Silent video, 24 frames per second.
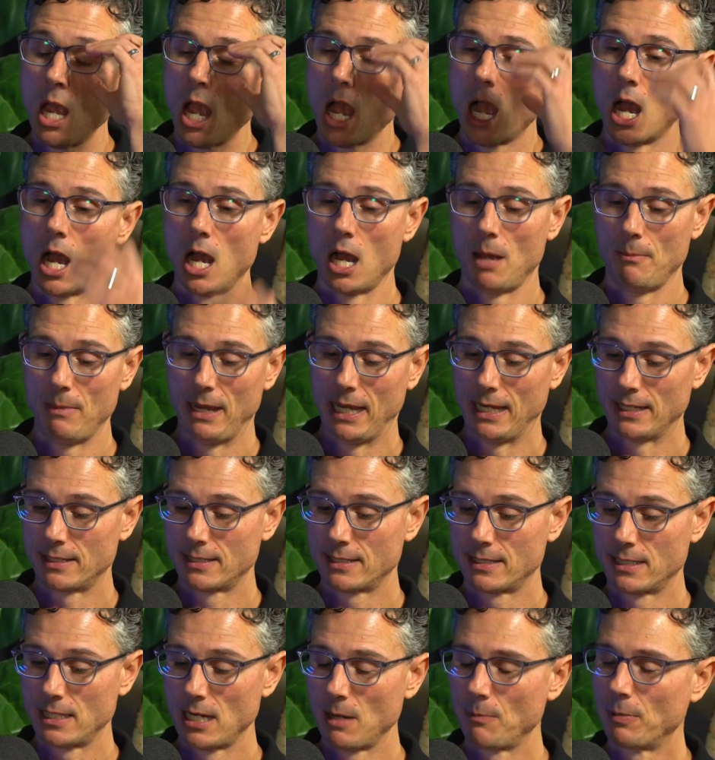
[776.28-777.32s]

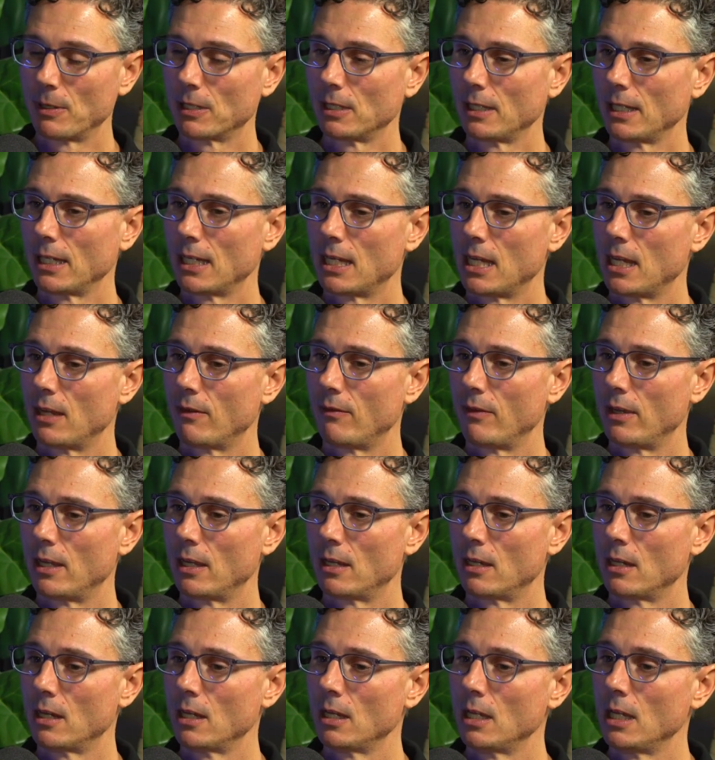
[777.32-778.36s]
It's typically
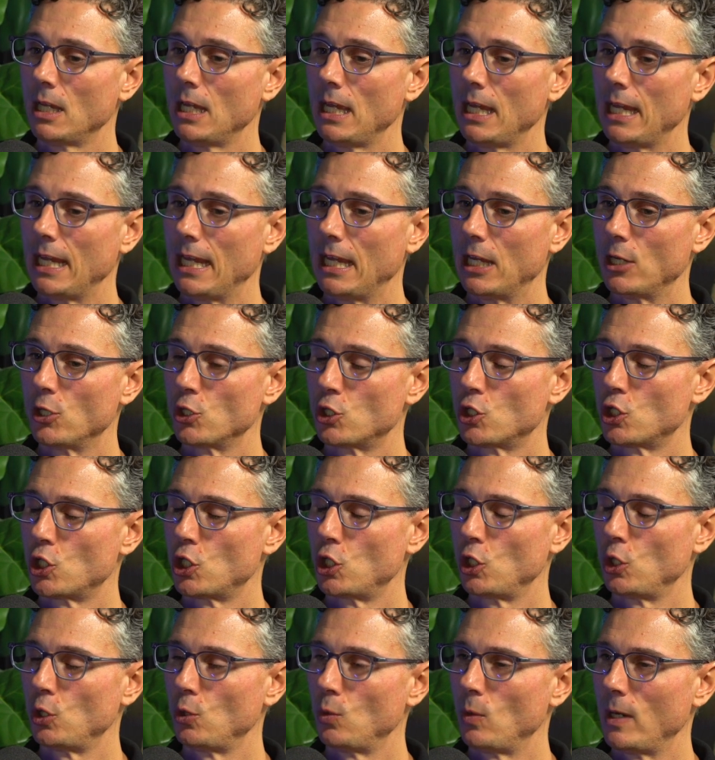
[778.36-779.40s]
given in
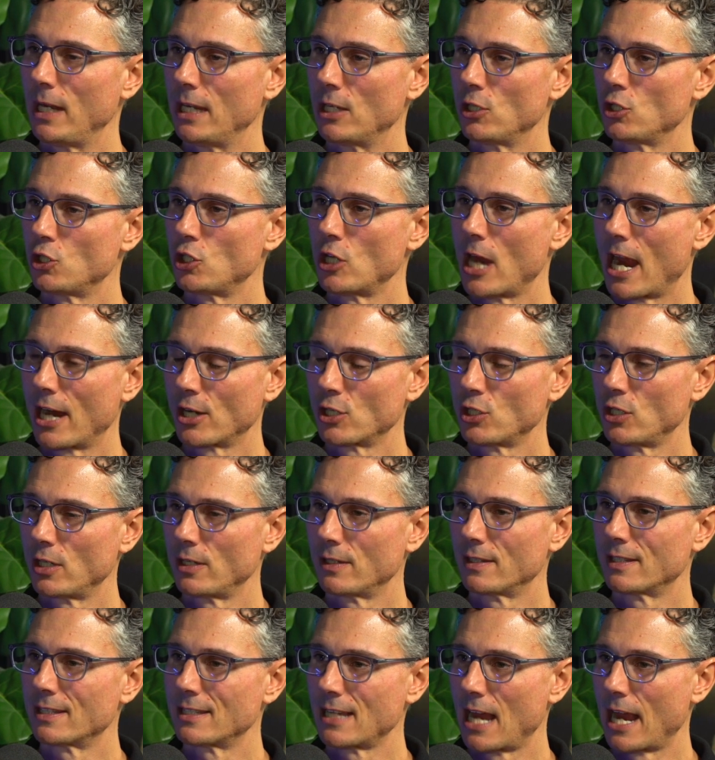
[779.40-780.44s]
2
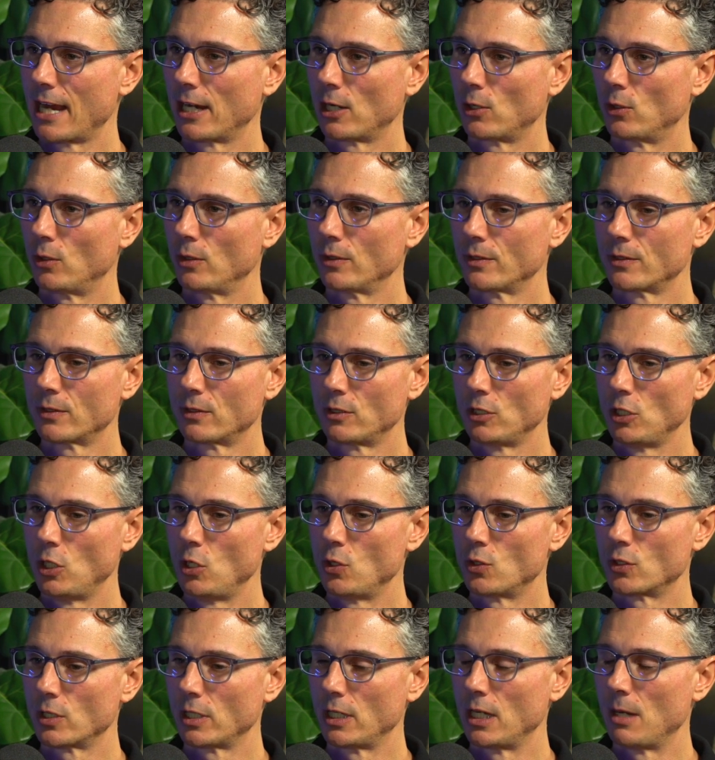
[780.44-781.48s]
injection cycles,
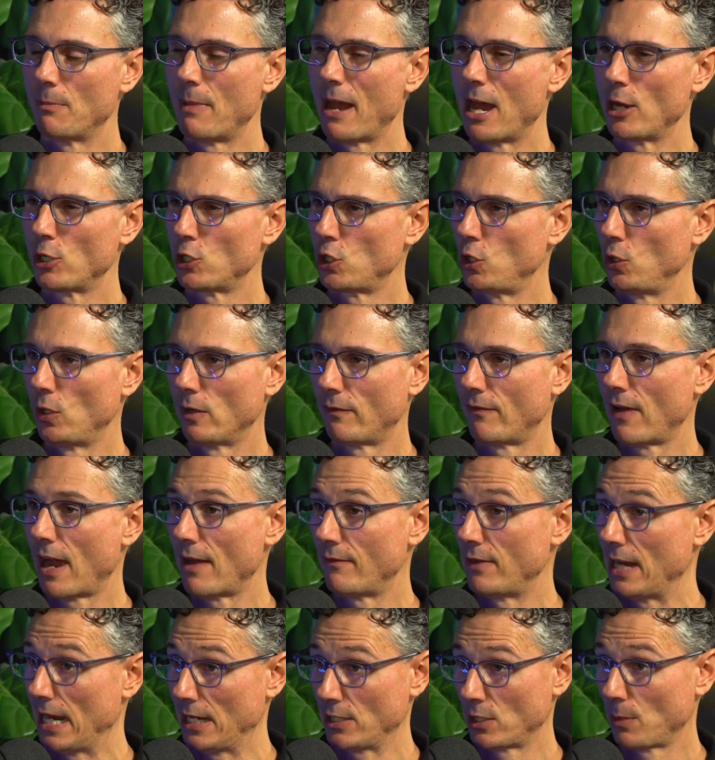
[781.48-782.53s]
usually about 2 to
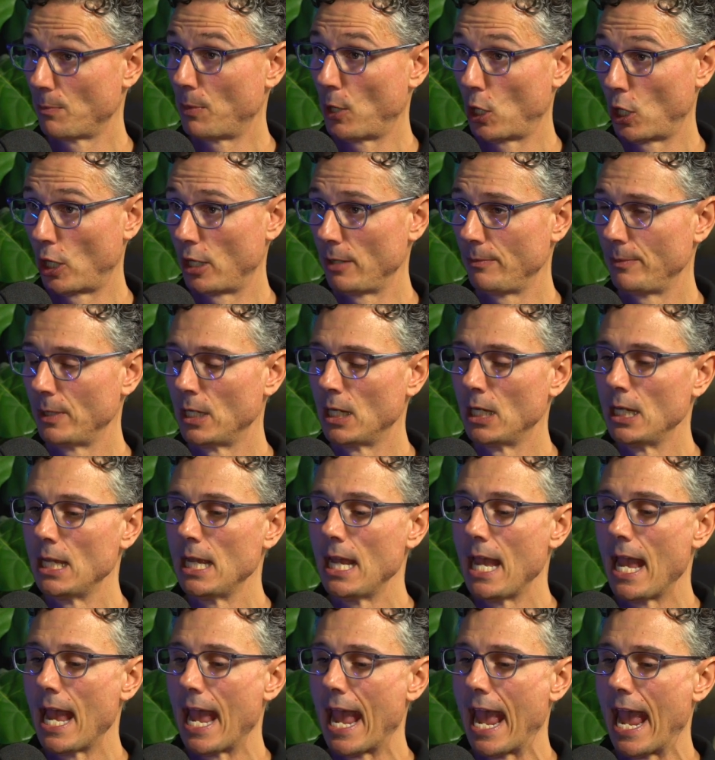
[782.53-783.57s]
5 days apart.
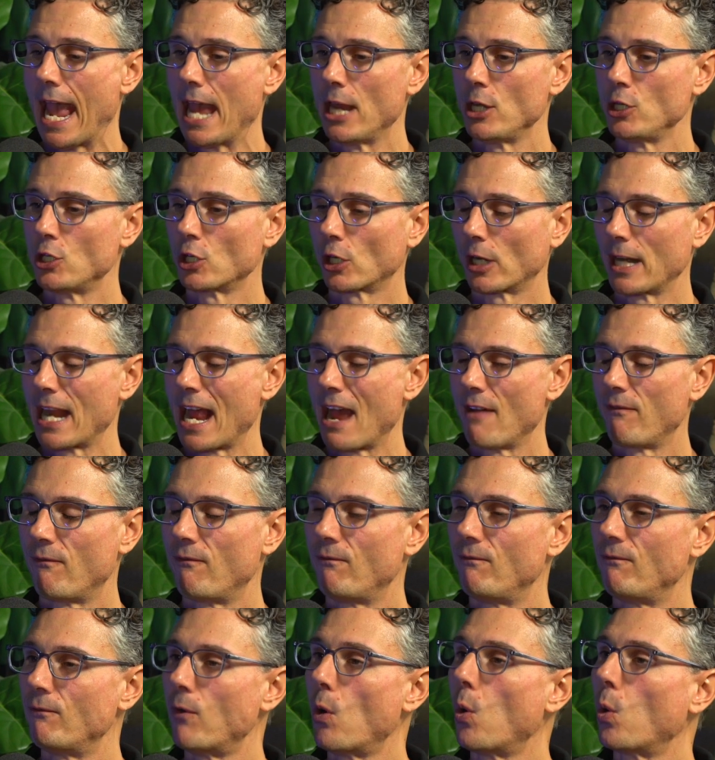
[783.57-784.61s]
Okay. And you're going to
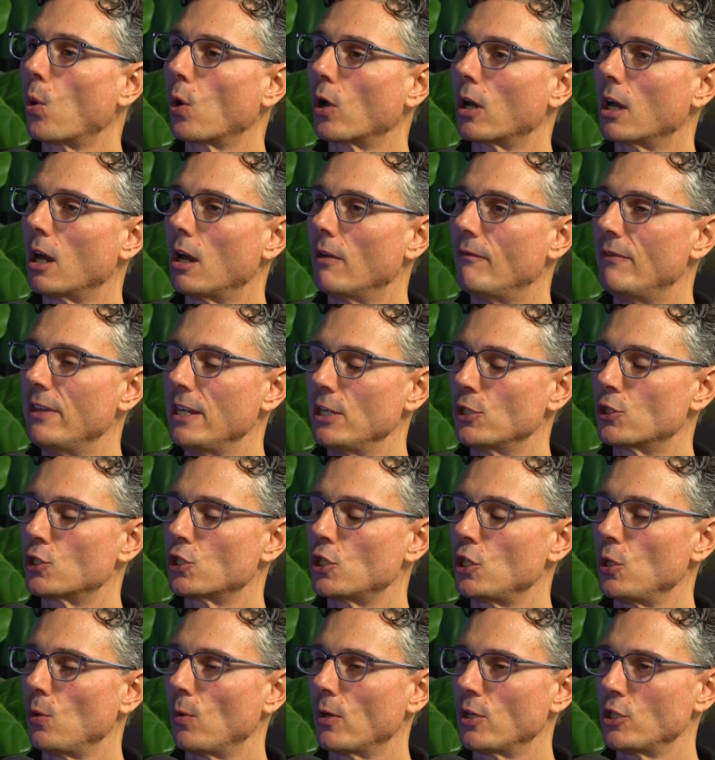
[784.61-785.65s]
4 of these
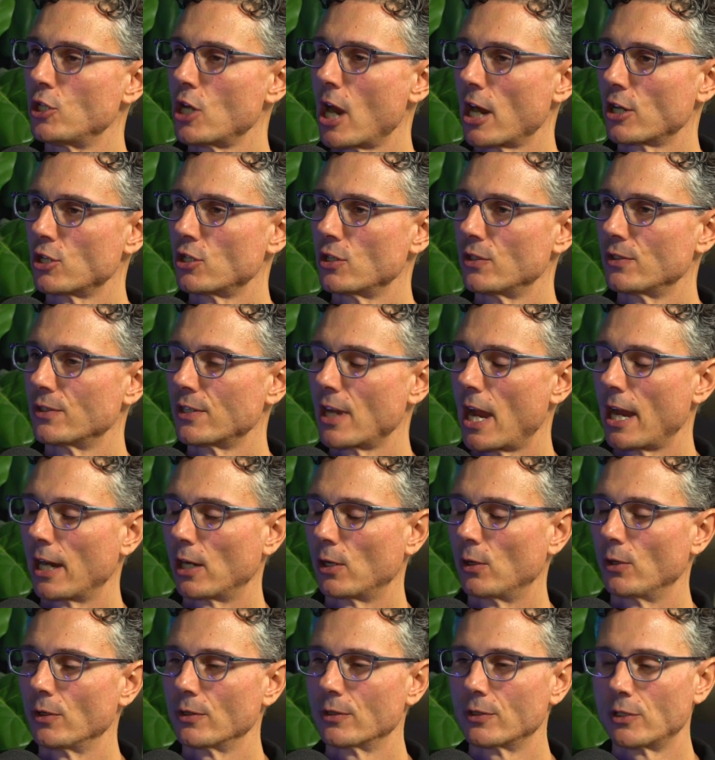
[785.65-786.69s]
2 injection
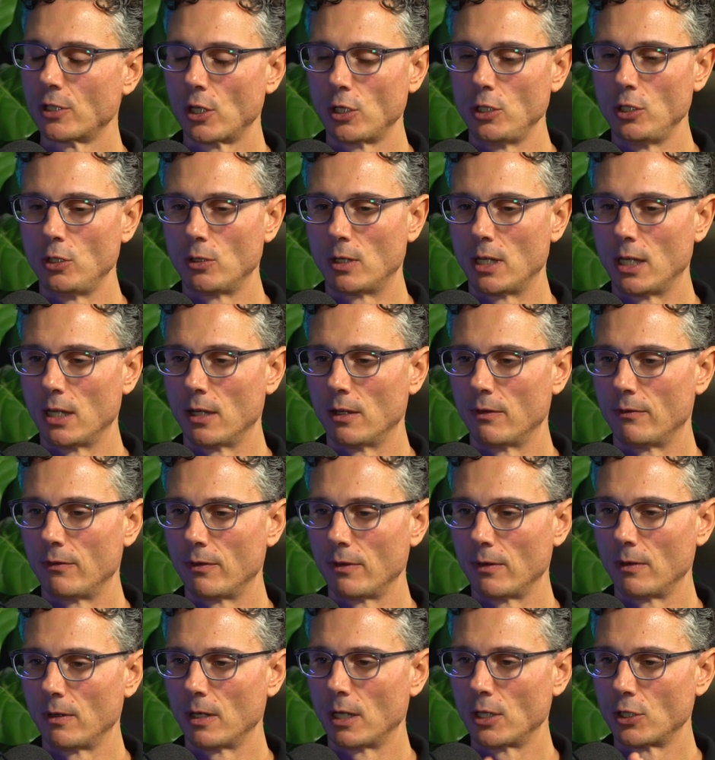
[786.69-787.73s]
cycles. So you
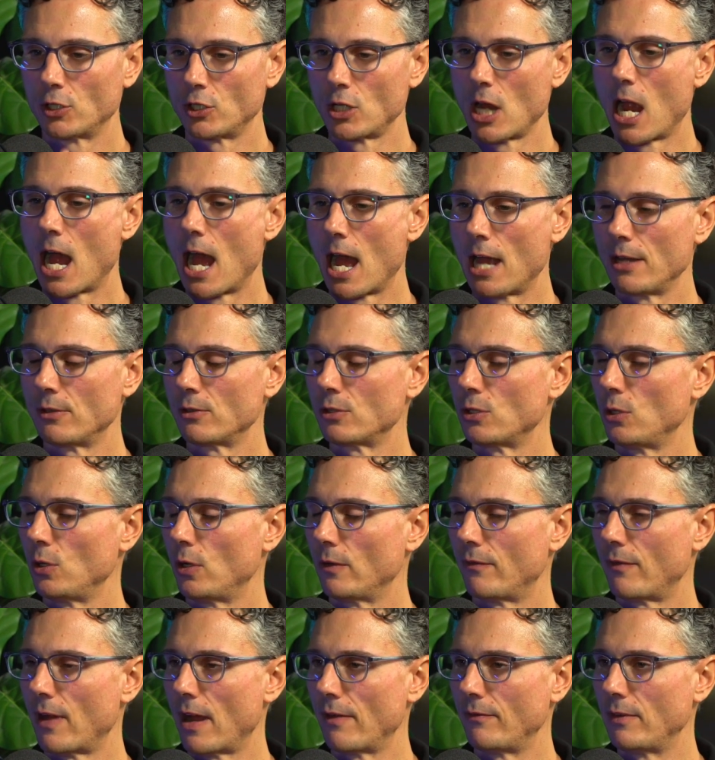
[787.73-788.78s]
give a shot, 2
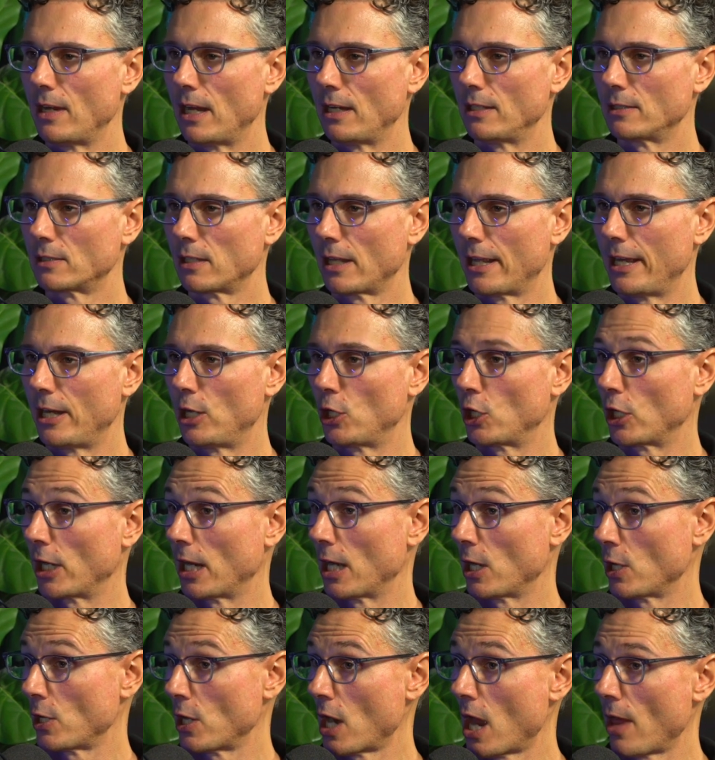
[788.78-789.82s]
to 5 days later, you
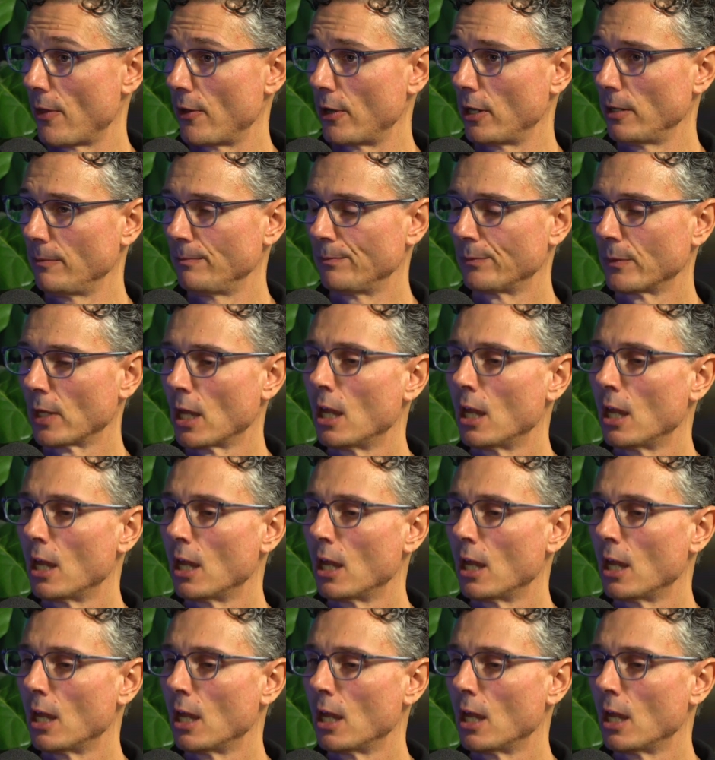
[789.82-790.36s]
get another.